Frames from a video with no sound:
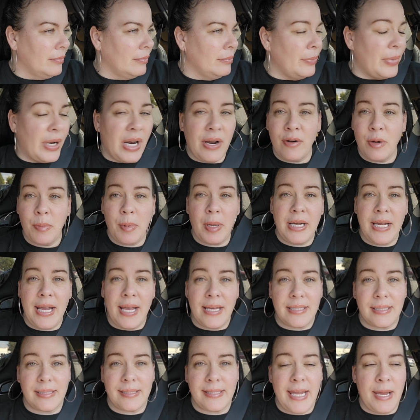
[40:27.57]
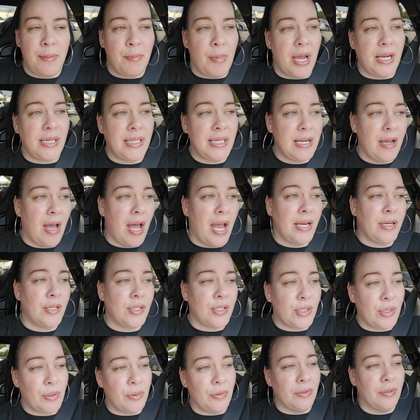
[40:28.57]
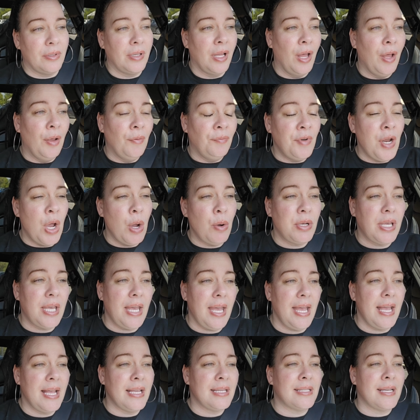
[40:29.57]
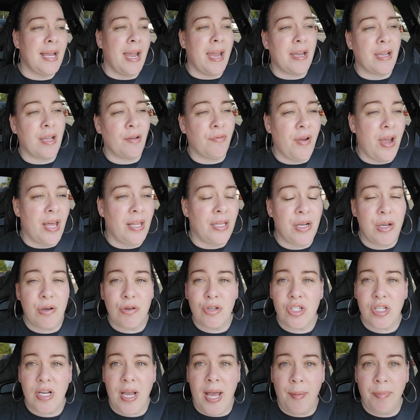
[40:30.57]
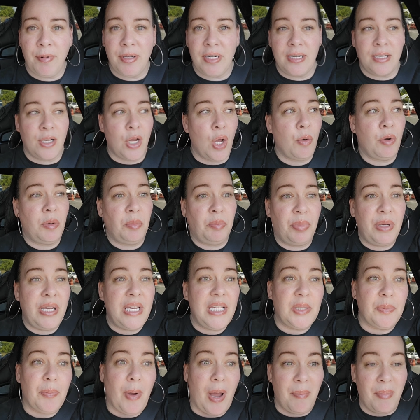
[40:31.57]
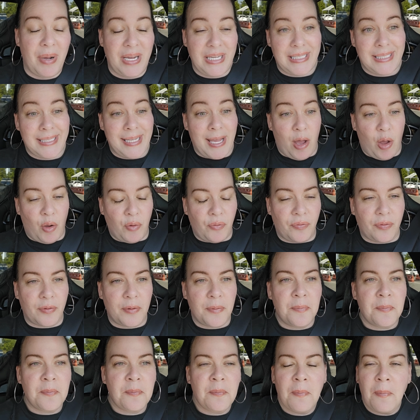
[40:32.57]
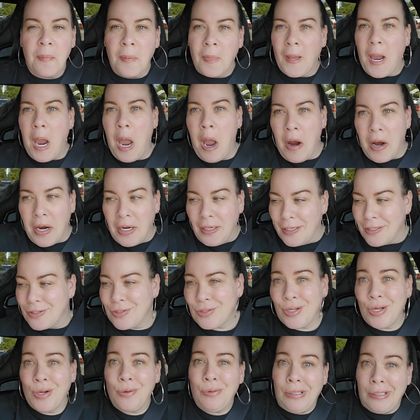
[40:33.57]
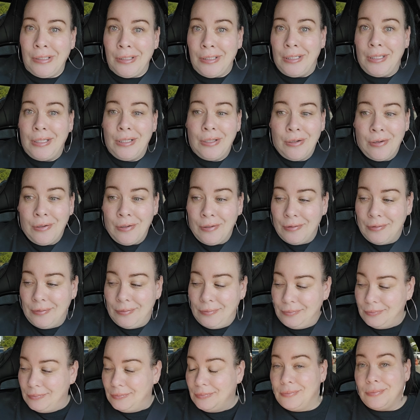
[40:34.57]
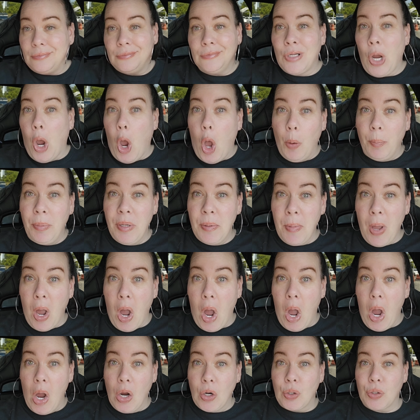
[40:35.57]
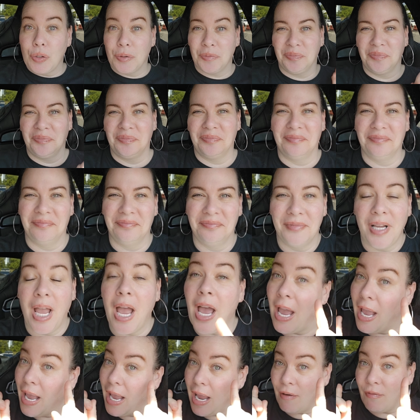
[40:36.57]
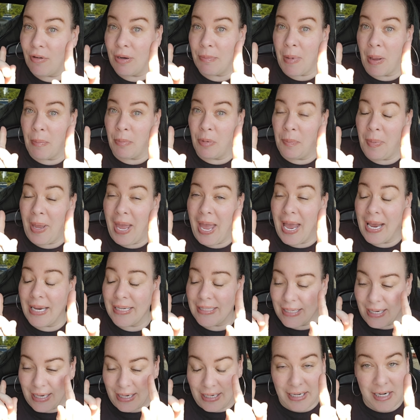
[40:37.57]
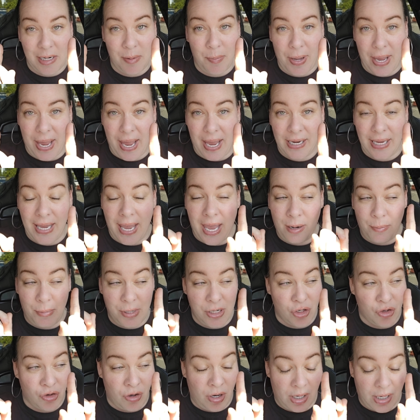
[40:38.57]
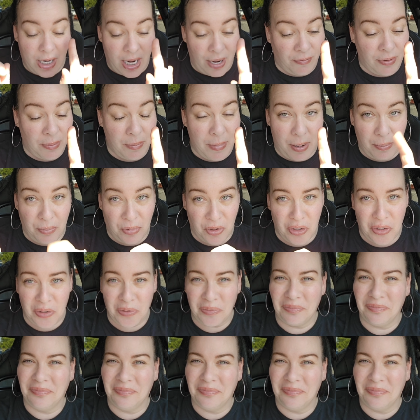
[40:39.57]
But everybody has the same idea I do. No kids, I can finally go shopping and go in peace by myself. All right, let's go in here. I'll be back. I, I remember bags. I gotta get a bag out of my trunk. I remember.